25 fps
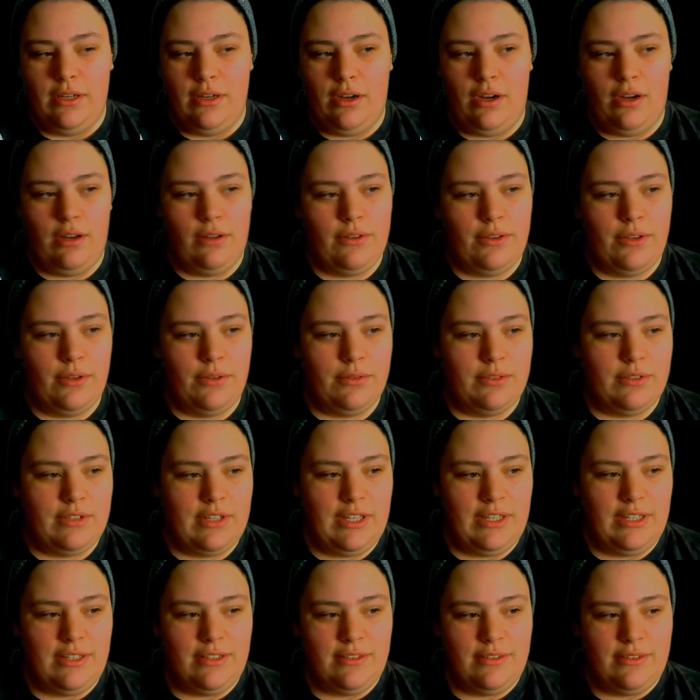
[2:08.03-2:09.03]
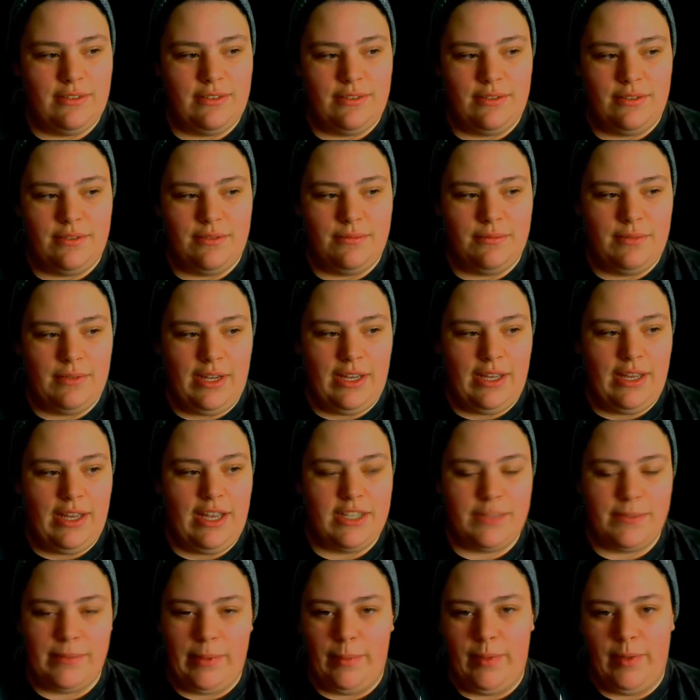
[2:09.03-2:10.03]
all those things I asked my